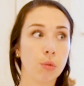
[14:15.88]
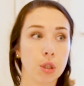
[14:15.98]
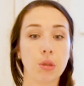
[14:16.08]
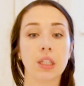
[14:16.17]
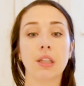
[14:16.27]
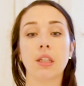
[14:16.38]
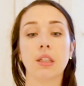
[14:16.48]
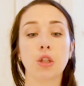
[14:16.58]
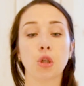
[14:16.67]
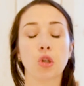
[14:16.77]
retreats and these
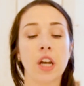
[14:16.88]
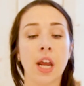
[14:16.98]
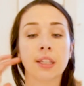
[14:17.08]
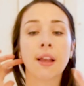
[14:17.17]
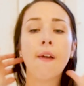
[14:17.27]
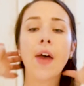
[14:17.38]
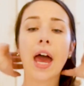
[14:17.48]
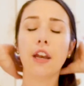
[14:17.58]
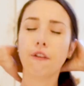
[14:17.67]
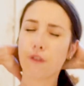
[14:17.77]
teacher trainings.
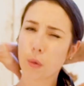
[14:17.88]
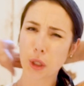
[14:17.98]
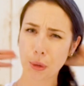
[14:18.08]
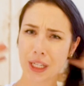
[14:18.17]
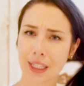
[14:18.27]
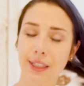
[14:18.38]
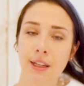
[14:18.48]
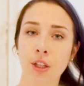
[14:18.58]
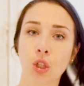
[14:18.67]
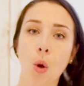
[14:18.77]
And for retreats, it's
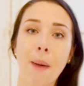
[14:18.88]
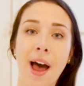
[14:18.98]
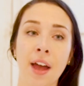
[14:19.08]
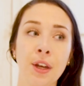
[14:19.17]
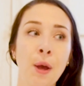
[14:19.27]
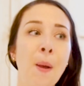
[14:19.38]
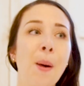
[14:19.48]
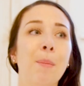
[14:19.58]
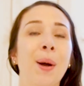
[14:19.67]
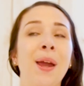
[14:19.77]
not so bad,
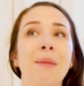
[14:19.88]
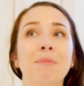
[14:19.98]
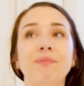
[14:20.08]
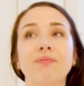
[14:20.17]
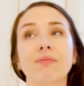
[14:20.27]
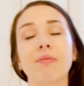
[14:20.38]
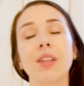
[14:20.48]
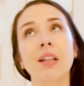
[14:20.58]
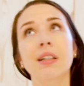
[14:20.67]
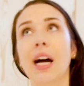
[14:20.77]
but
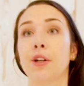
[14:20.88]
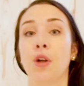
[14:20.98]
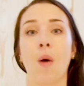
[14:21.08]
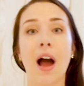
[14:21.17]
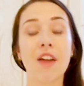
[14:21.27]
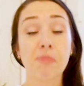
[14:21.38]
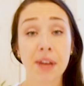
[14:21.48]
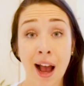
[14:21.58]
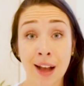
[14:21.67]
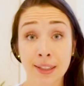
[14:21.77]
I don't know. I've
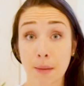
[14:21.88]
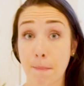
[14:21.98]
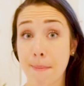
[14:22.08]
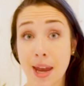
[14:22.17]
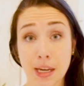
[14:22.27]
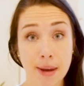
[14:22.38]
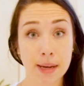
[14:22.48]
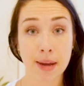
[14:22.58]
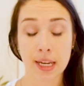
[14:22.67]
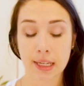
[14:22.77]
been asked
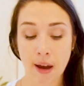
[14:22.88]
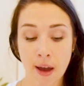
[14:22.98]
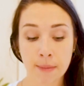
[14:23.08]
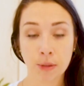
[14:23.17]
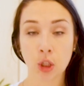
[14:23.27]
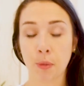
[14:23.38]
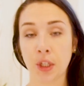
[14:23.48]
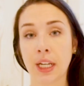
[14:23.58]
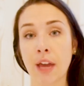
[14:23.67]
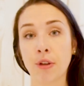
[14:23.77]
many times to put
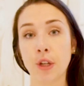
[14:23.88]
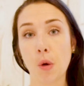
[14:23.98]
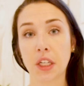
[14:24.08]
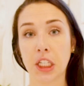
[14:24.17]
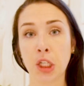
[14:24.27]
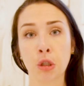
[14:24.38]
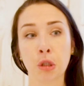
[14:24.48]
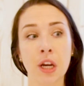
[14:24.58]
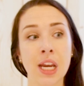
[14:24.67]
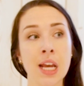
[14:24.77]
together yoga teacher
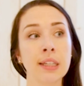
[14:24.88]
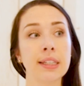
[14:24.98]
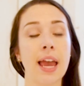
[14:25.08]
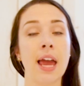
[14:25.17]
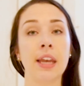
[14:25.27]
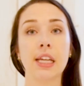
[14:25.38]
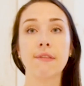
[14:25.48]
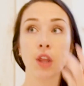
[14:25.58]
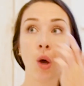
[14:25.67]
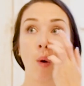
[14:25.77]
trainings, and
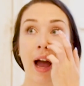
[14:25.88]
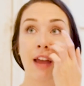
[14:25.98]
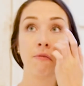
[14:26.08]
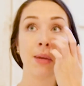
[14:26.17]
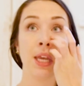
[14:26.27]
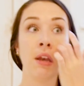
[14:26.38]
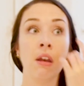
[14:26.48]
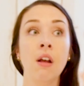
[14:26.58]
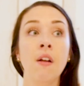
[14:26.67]
even though I've been